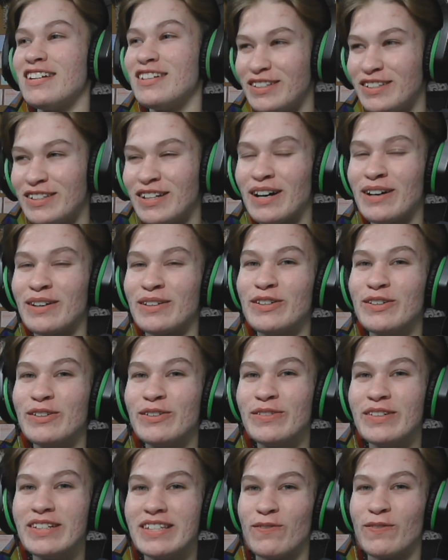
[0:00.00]
Yaku
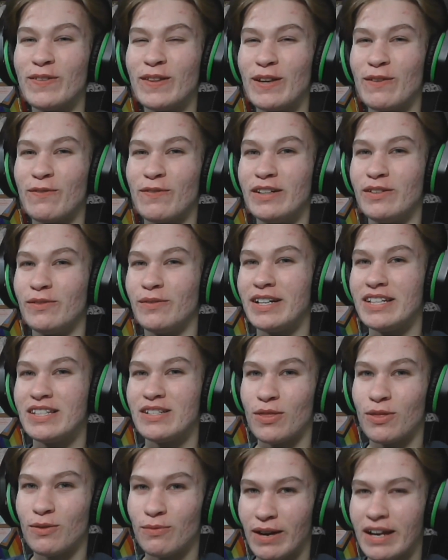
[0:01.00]
would definitely find a way to
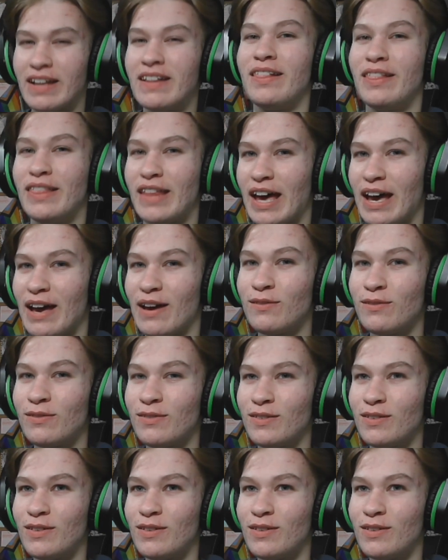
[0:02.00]
threaten Lev